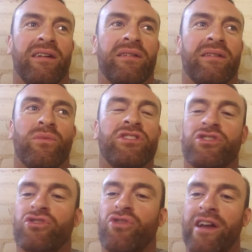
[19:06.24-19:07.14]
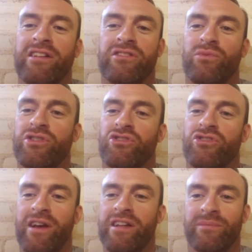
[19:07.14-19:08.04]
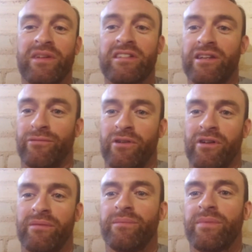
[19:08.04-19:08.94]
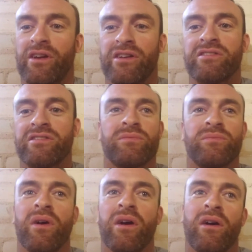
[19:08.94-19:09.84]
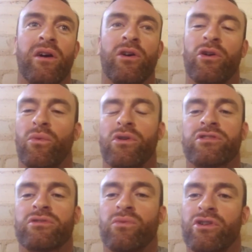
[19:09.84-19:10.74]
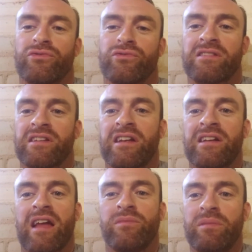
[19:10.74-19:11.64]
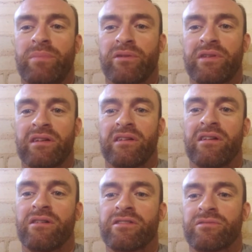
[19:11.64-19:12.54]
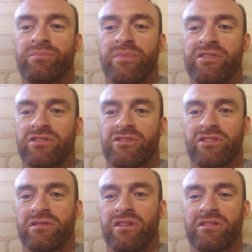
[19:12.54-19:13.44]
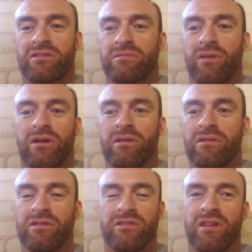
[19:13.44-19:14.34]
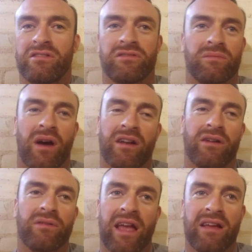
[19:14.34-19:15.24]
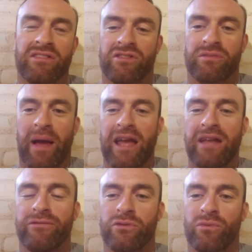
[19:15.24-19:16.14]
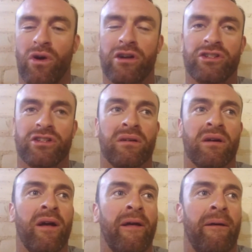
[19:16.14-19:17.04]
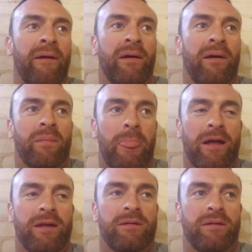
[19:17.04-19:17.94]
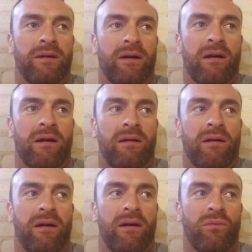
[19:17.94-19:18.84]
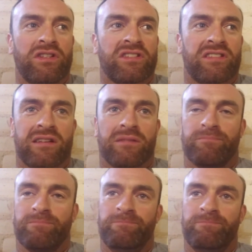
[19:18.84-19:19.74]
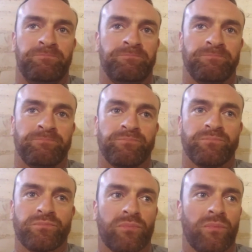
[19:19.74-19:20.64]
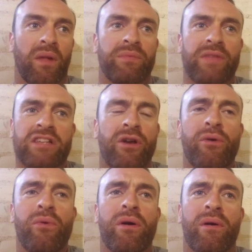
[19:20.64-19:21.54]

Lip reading: we're just trying something different, because who wants to watch wrestling in an empty building? You know, it's just, I don't get, it's just painful to watch, you know? And we just said, there's no